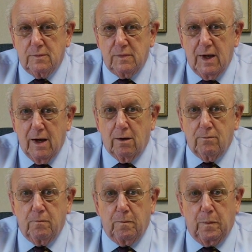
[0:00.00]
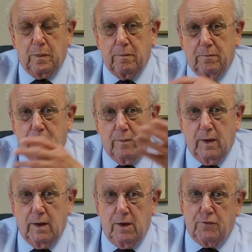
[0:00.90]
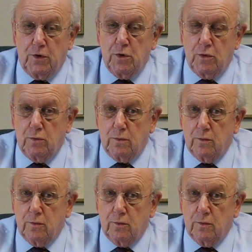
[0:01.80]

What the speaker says: Now, if you